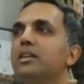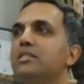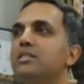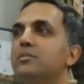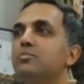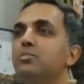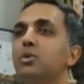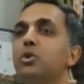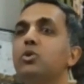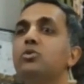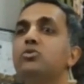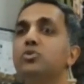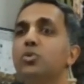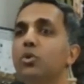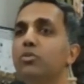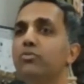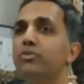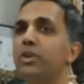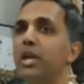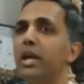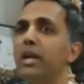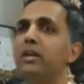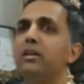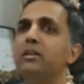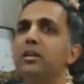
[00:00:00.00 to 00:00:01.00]
He says, because
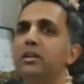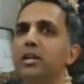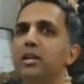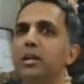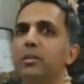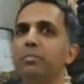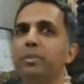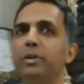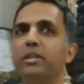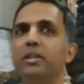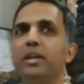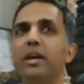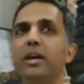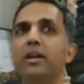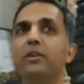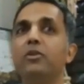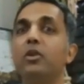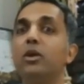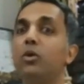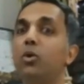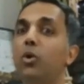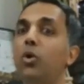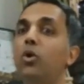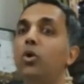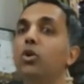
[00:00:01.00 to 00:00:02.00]
you've taken a dip in
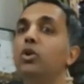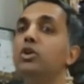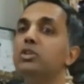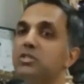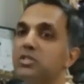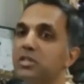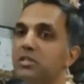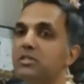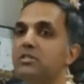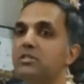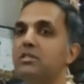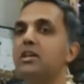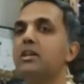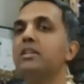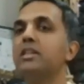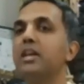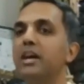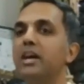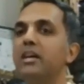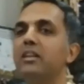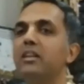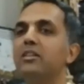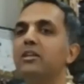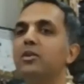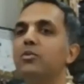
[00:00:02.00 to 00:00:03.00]
that, now all your sins are
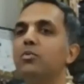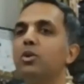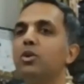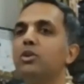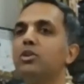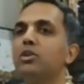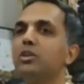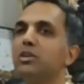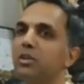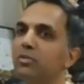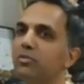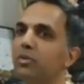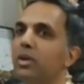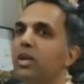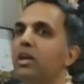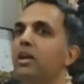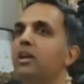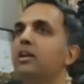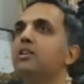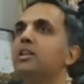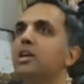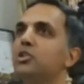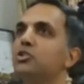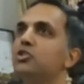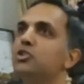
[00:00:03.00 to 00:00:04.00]
there in that water, and
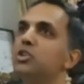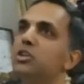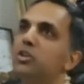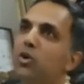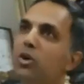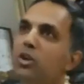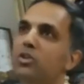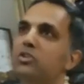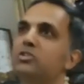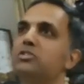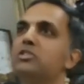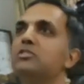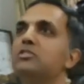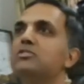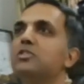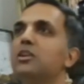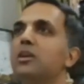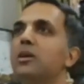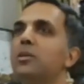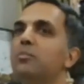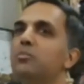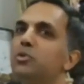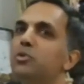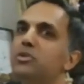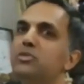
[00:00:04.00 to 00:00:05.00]
we touch it, all your sins
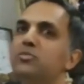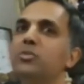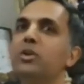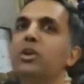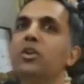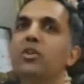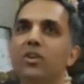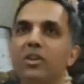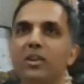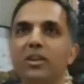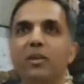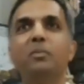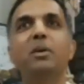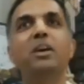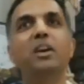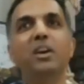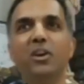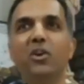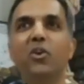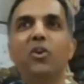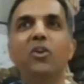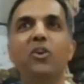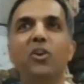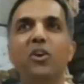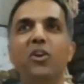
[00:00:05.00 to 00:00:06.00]
will come to us, we'll not come.
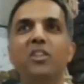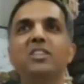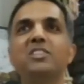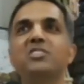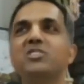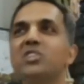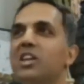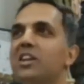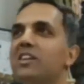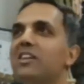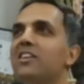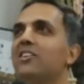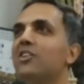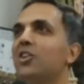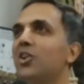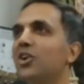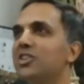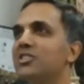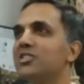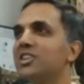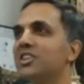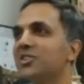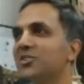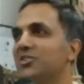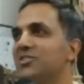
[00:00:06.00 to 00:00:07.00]
All the children
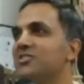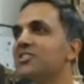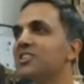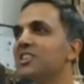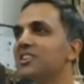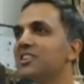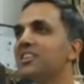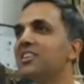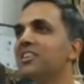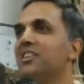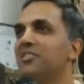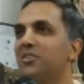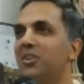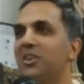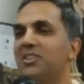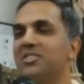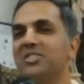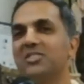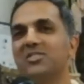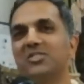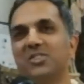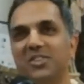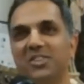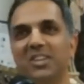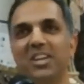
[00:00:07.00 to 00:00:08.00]
logic, no? Children give
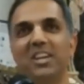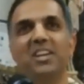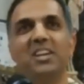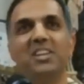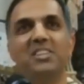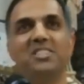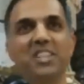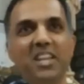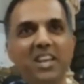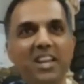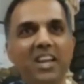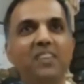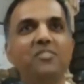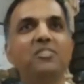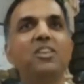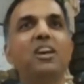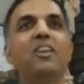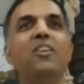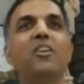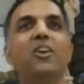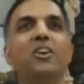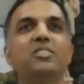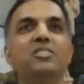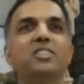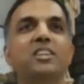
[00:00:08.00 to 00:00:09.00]
logic. So she gave
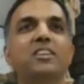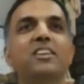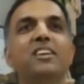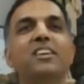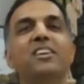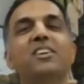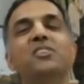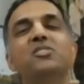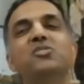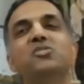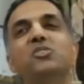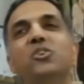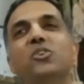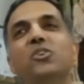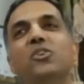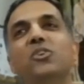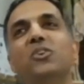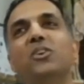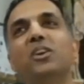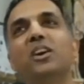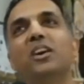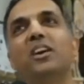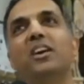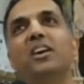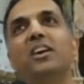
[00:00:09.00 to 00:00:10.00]
that logic.
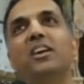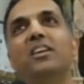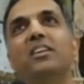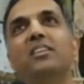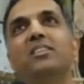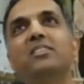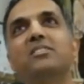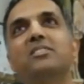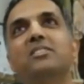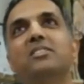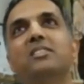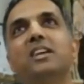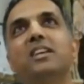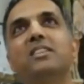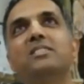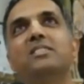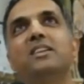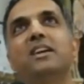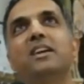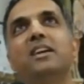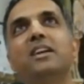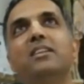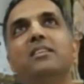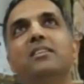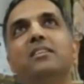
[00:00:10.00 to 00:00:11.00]
So uh, they
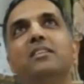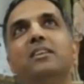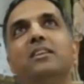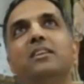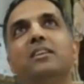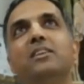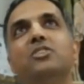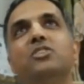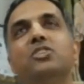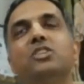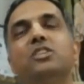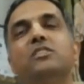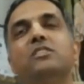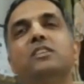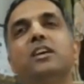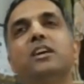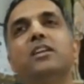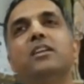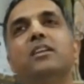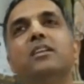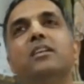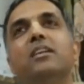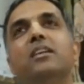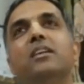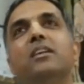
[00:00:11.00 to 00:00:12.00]
said, uh, she
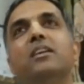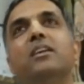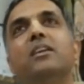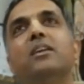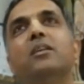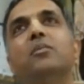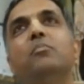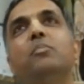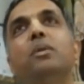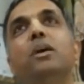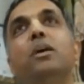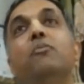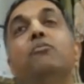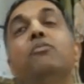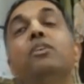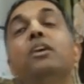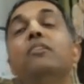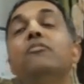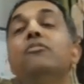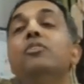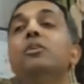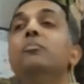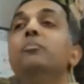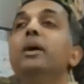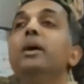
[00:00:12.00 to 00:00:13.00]
said, but
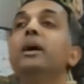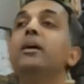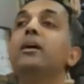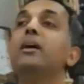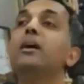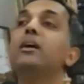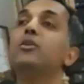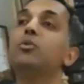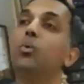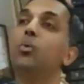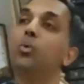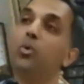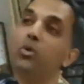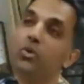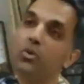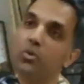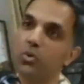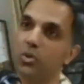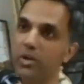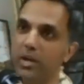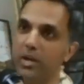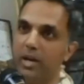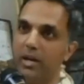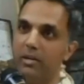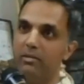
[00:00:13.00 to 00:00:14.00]
we will make our
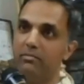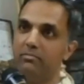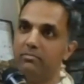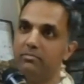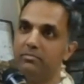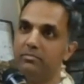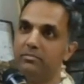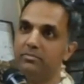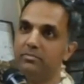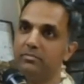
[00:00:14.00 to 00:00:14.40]
own kunda,